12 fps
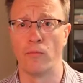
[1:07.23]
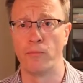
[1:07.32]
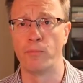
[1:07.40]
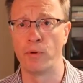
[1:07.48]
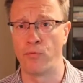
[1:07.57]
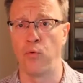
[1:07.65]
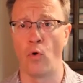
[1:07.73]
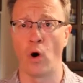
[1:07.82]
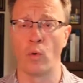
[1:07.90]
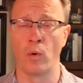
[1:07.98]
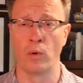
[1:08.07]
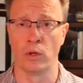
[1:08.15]
Before
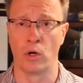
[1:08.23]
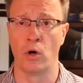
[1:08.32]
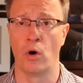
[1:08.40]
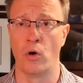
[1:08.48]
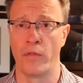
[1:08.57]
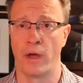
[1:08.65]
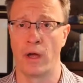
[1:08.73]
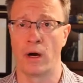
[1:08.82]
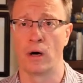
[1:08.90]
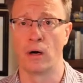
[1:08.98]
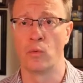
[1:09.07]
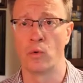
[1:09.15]
we'll go
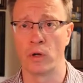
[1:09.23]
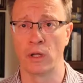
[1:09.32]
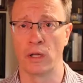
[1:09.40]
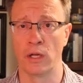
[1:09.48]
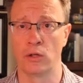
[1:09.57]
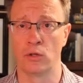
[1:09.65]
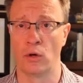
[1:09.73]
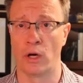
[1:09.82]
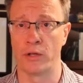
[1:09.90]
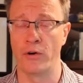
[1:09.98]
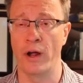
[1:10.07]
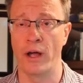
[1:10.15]
there, we really need to
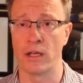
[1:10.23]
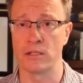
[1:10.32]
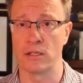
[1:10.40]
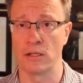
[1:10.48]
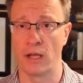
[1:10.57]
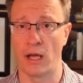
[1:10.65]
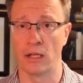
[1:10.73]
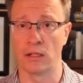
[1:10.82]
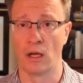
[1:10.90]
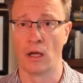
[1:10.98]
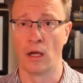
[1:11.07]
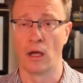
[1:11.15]
address
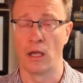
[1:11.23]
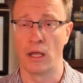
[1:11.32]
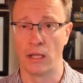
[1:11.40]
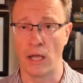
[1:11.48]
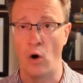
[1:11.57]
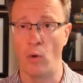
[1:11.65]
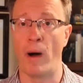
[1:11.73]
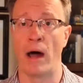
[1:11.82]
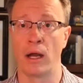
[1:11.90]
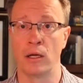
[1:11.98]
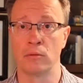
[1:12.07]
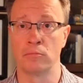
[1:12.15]
that in our
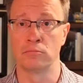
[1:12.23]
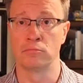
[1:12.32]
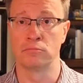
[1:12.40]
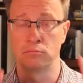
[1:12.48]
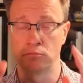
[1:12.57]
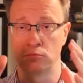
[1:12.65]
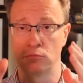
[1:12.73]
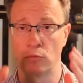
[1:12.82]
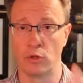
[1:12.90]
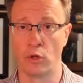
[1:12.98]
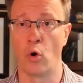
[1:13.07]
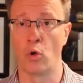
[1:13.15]
body,
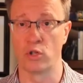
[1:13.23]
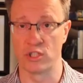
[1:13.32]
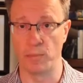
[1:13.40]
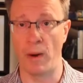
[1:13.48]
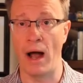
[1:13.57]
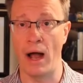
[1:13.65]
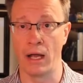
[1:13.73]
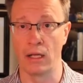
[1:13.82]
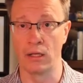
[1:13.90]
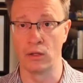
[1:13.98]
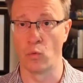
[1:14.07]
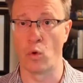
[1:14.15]
the whole
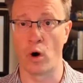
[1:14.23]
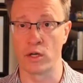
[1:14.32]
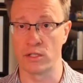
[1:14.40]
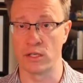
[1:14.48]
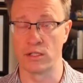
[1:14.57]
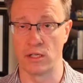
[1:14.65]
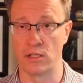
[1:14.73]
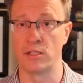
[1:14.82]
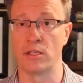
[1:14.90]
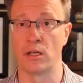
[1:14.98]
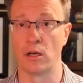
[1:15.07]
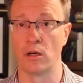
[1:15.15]
spine works as a
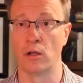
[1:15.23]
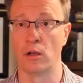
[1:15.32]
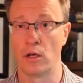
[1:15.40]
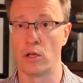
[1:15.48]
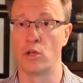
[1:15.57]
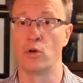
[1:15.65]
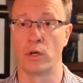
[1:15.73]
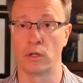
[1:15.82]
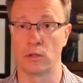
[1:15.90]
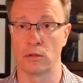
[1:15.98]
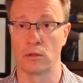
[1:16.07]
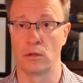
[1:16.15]
single
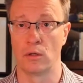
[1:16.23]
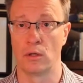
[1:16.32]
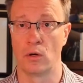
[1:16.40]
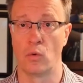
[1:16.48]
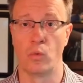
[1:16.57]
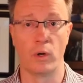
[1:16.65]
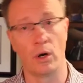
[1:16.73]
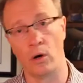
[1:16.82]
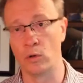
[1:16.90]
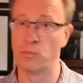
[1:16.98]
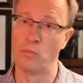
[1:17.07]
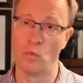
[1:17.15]
unit. We
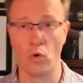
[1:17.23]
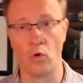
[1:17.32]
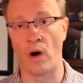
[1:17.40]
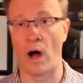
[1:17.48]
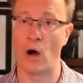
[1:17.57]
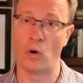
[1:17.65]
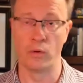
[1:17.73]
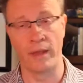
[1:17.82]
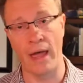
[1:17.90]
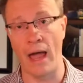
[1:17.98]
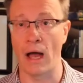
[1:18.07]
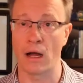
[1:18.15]
don't move our
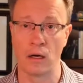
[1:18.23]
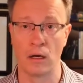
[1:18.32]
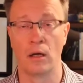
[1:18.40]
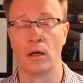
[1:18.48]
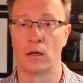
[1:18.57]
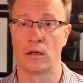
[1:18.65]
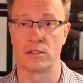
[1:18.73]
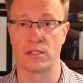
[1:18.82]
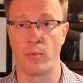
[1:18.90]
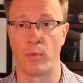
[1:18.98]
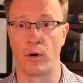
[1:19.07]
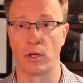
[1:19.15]
neck
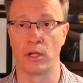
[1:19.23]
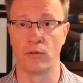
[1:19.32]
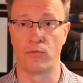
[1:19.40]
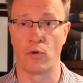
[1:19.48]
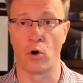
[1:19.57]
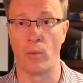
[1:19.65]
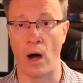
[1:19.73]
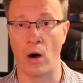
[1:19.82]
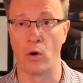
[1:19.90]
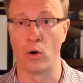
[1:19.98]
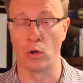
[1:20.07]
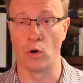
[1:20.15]
separately from
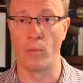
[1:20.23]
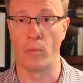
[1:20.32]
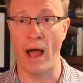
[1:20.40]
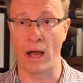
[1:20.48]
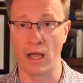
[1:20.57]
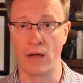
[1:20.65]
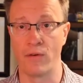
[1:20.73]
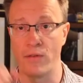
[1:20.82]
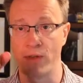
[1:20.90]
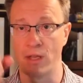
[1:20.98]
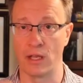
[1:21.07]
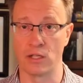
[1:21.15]
our lower back.
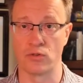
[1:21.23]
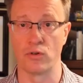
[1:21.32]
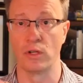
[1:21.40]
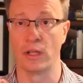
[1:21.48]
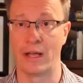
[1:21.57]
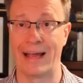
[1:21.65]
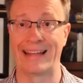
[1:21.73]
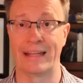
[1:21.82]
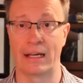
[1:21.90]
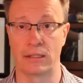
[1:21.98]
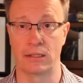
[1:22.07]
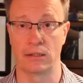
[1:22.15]
Everything is really
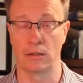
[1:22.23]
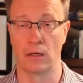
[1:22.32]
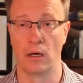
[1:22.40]
connected.